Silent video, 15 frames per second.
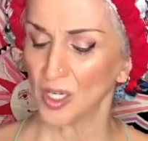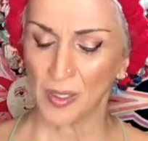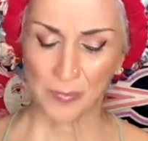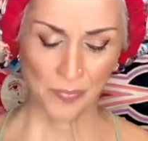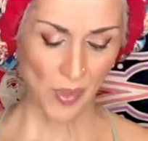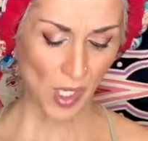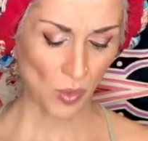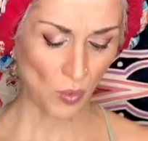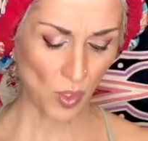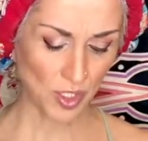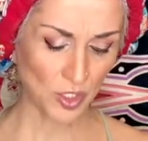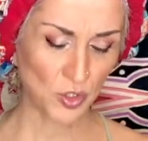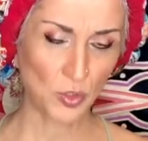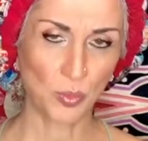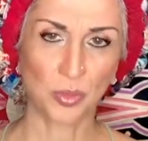and what
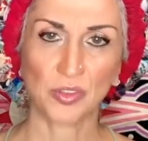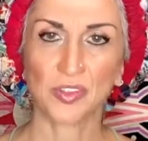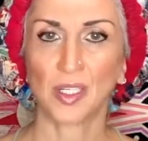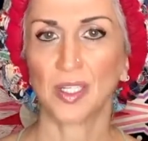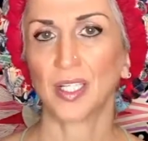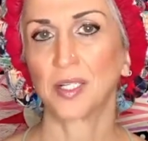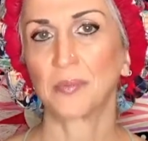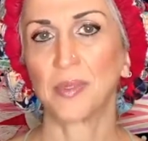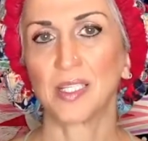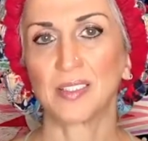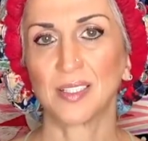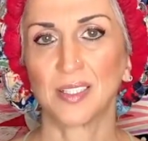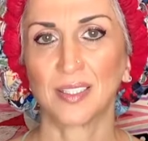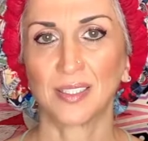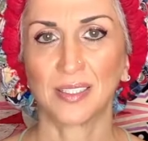supersonic
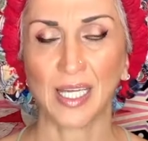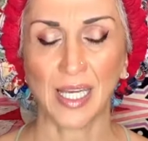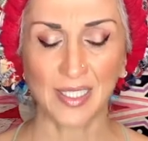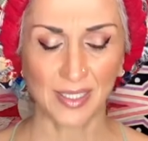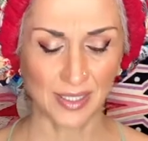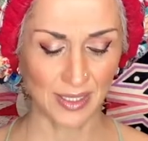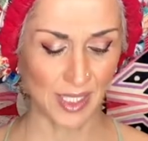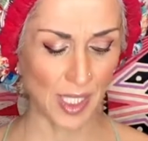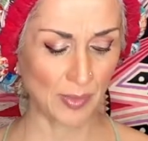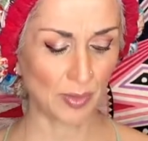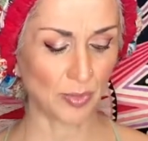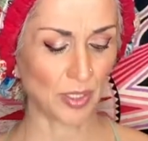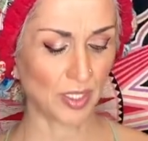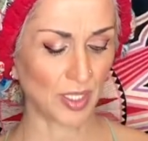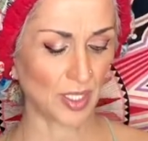amazing Dyson
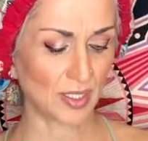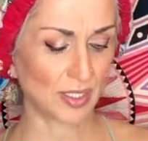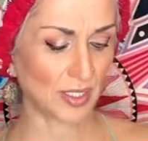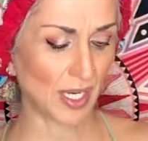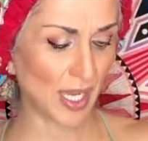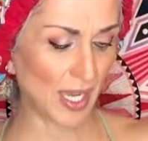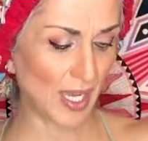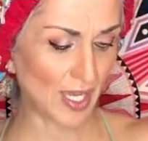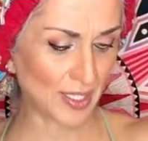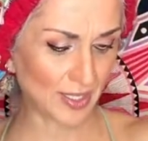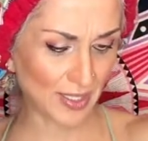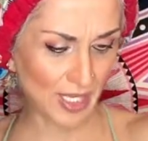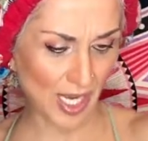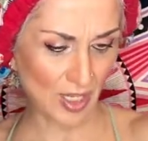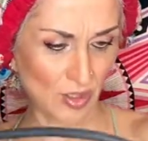capabilities it has
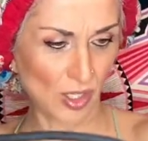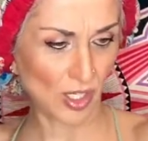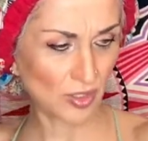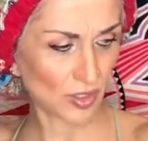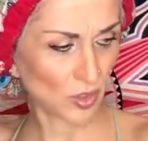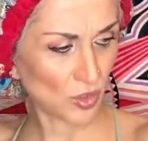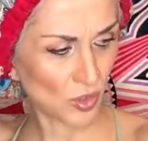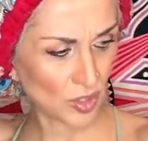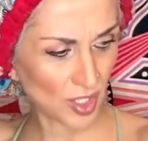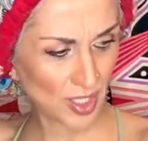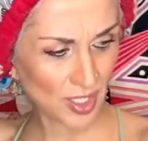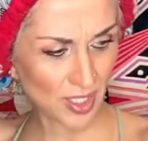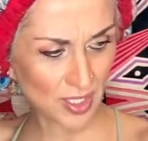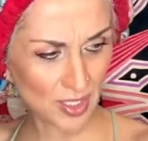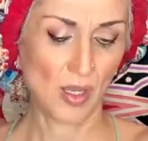and how long the cord
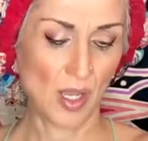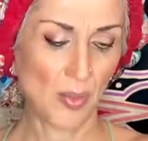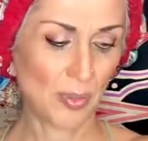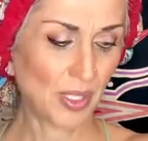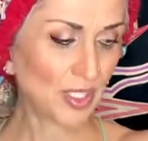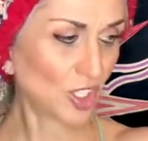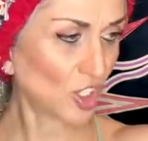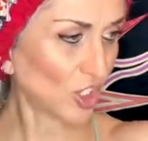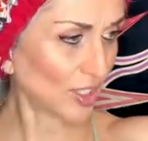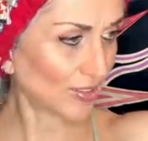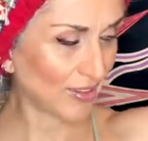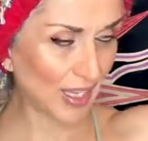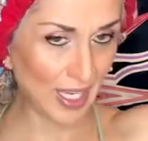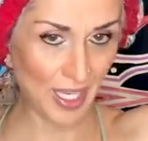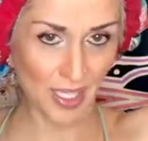is. But it's a good
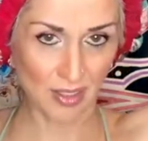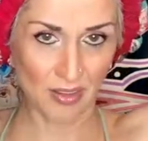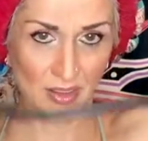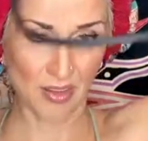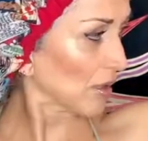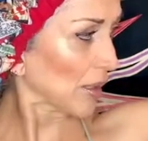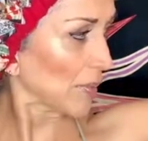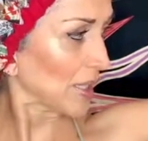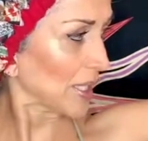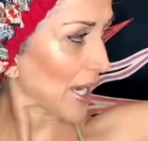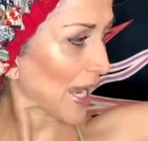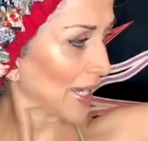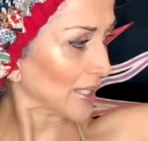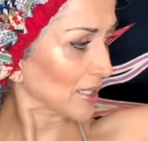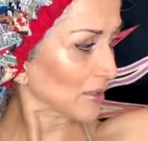length. I mean,
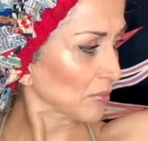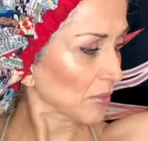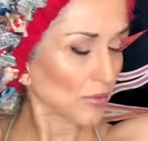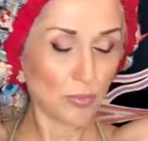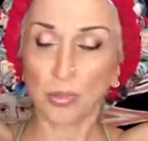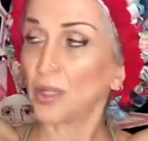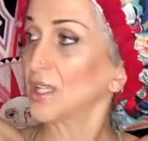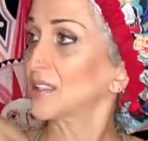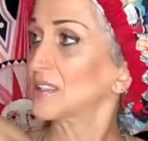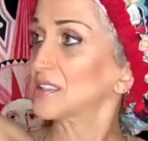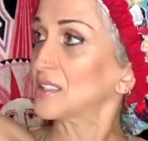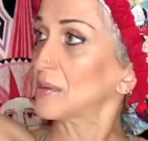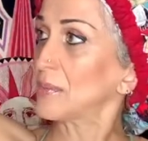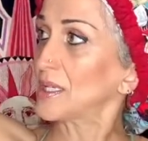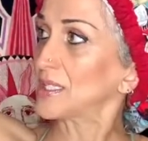I can plug this
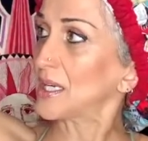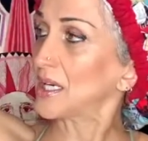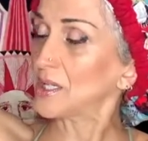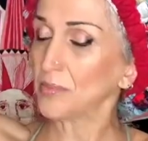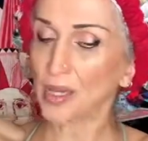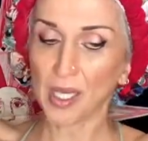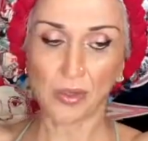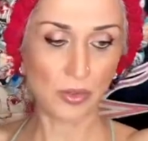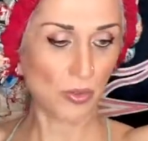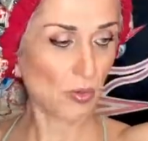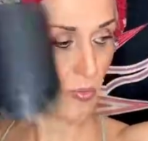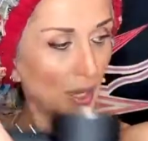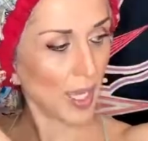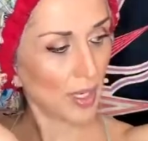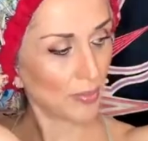in my tiny
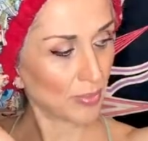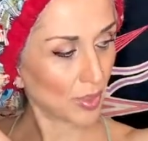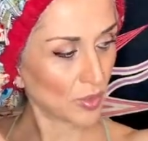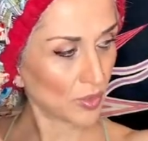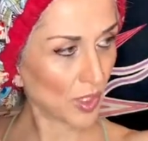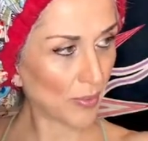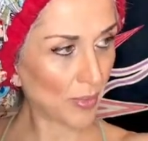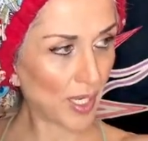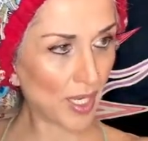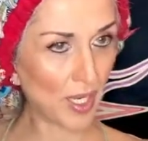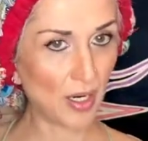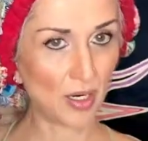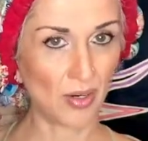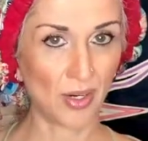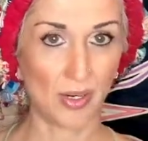bathroom and blow dry my
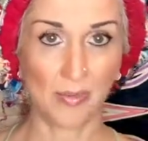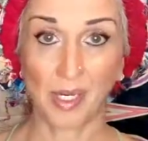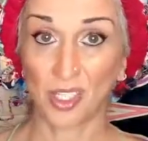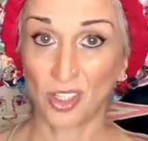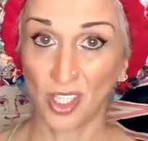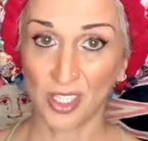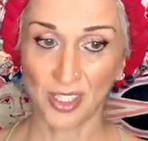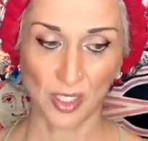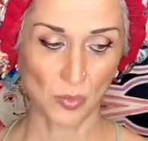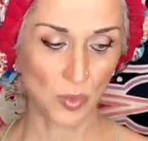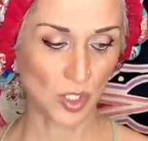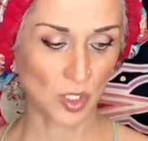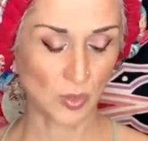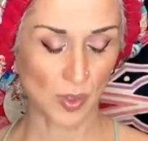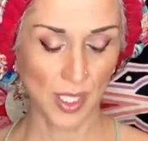hair in my closet,
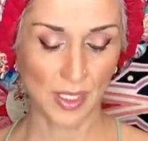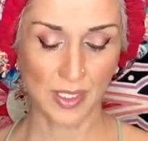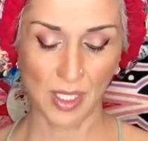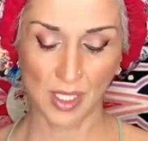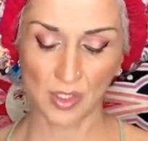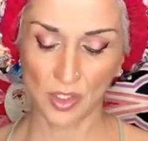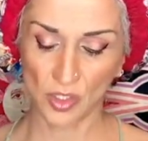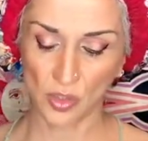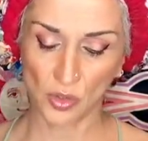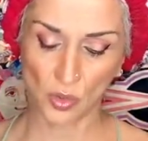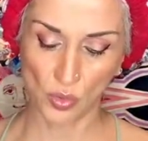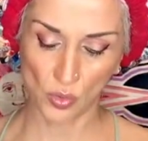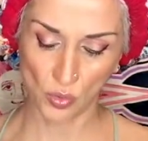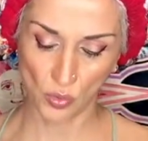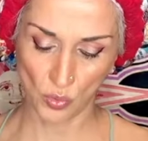which is what I tend to
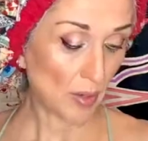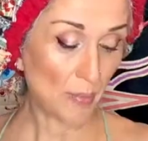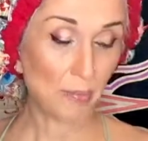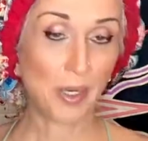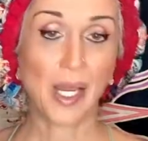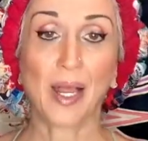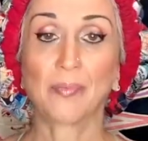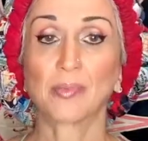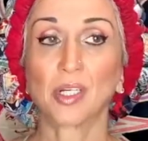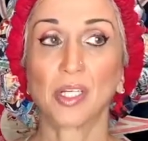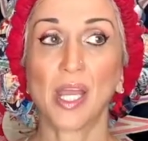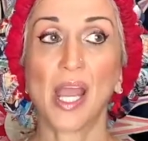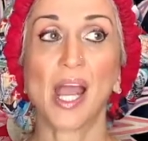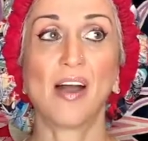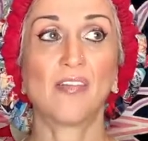do. But I'm
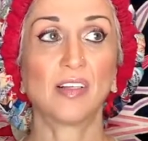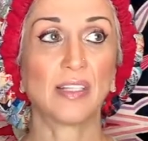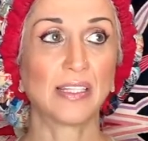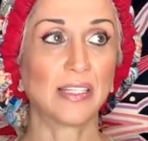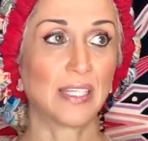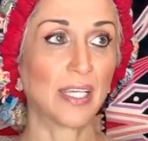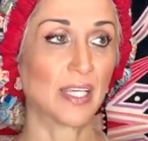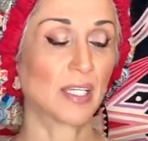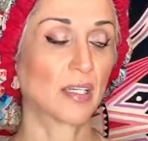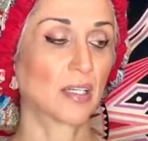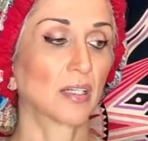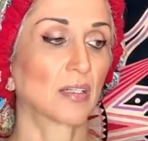gonna have a link